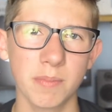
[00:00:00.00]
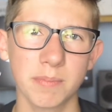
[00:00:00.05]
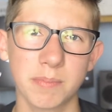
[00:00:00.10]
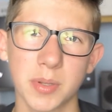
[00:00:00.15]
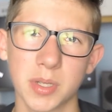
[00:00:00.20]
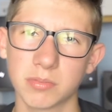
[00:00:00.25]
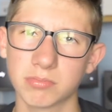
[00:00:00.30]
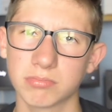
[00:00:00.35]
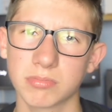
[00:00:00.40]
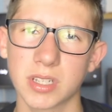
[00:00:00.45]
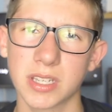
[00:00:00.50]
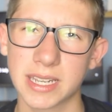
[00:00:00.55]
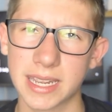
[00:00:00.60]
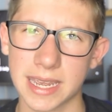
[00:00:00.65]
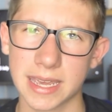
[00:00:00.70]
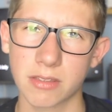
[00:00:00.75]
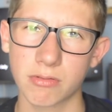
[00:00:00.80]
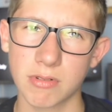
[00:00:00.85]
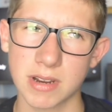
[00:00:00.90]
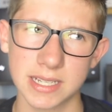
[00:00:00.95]
But the
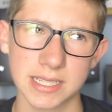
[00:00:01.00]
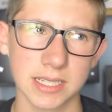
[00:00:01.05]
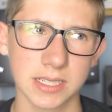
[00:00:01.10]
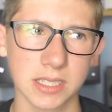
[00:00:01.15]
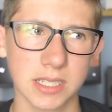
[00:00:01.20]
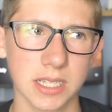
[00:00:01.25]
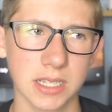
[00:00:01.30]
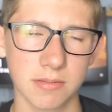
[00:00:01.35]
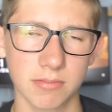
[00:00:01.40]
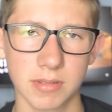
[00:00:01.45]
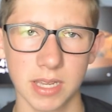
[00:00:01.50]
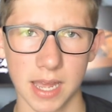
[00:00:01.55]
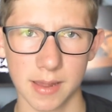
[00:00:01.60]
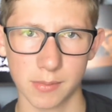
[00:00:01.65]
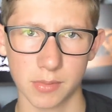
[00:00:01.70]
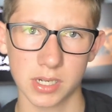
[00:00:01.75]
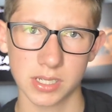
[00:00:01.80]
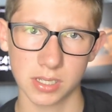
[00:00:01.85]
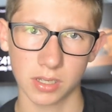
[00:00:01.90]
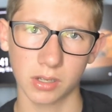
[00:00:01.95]
Gear 360
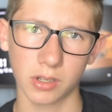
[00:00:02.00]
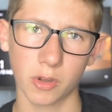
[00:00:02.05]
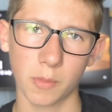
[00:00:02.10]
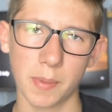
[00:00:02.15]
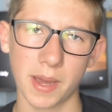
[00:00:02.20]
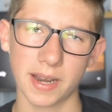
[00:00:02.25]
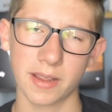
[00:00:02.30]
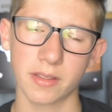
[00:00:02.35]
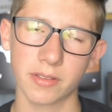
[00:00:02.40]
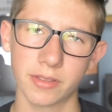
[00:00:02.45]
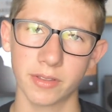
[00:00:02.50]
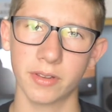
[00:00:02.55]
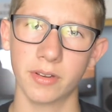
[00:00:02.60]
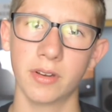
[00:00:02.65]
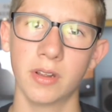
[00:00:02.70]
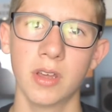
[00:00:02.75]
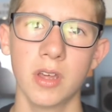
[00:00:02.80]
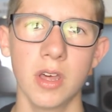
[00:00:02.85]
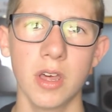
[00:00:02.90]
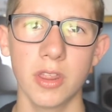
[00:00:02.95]
camera is a lot better than
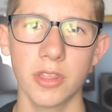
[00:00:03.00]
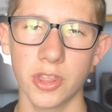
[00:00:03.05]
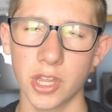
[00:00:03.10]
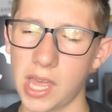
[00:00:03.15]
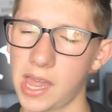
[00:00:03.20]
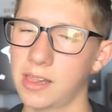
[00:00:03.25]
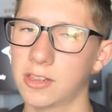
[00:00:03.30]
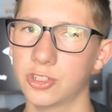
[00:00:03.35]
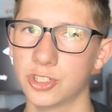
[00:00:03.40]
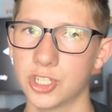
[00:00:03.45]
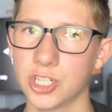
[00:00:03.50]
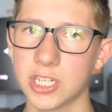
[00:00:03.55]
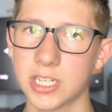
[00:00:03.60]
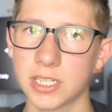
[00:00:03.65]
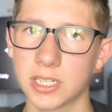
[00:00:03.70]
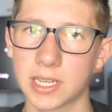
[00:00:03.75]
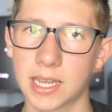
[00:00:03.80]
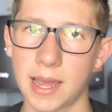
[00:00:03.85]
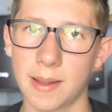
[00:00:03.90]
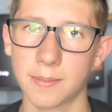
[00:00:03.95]
the LG
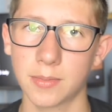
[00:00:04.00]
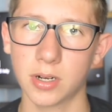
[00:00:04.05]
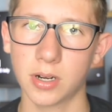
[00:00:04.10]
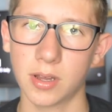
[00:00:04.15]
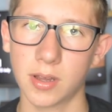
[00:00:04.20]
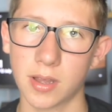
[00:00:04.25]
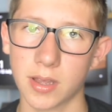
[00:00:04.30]
camera,